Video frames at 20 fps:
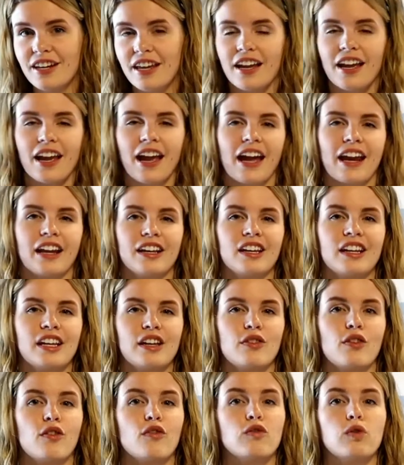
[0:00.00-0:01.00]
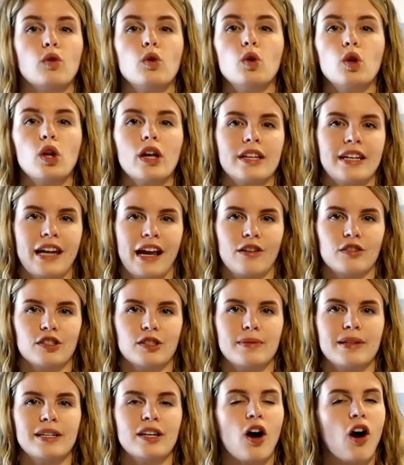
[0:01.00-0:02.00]
and I'm going to give the full
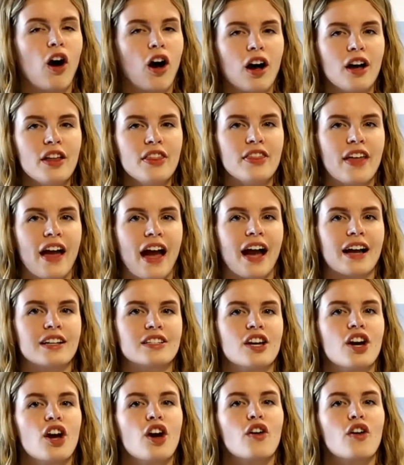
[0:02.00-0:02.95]
announcement on that